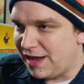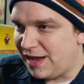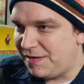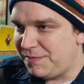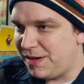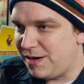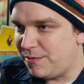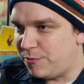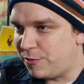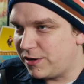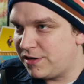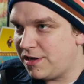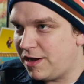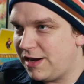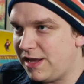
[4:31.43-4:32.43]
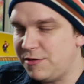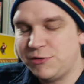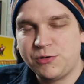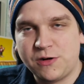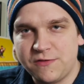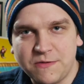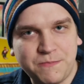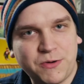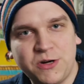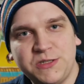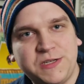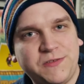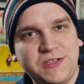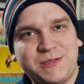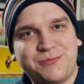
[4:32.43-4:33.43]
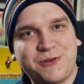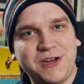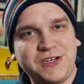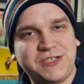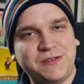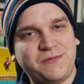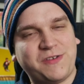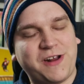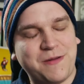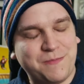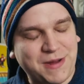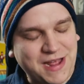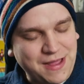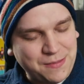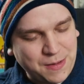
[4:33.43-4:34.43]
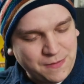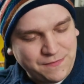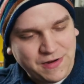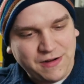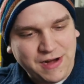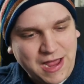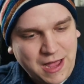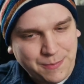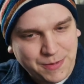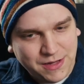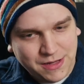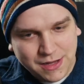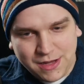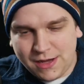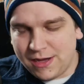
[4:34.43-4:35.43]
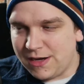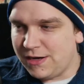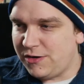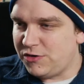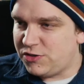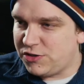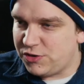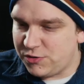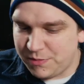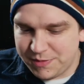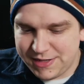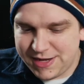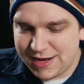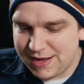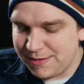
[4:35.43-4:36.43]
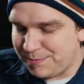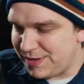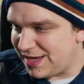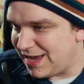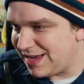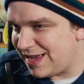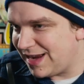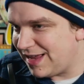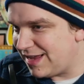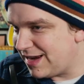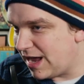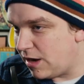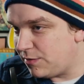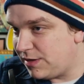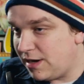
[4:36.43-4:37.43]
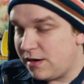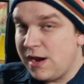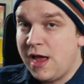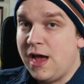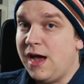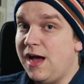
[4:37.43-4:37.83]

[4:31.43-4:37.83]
I've been working on it. It was sort of a burst of inspiration, but I am very happy to be getting it out there.